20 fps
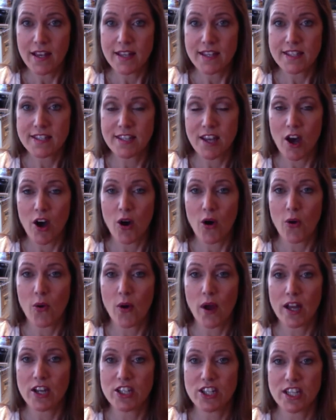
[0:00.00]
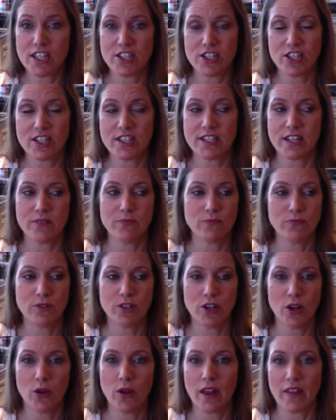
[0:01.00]
So, and she's just a,
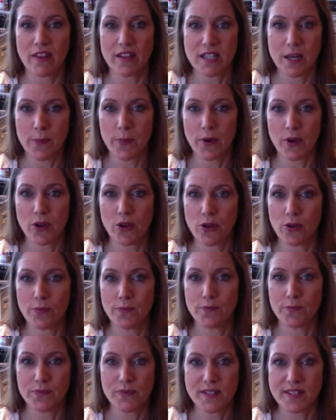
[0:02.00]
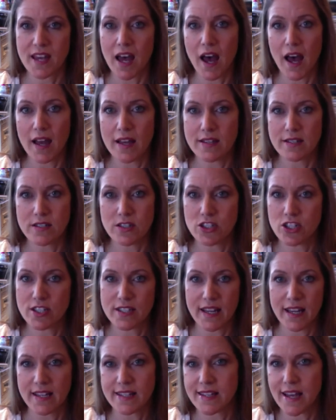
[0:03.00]
you know, like the typical size.
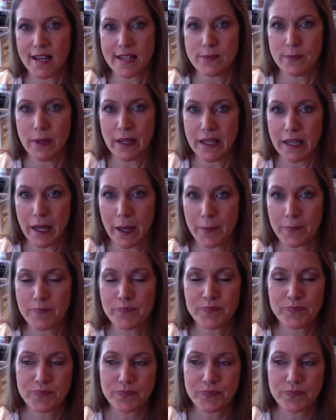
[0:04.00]
She's like a size medium,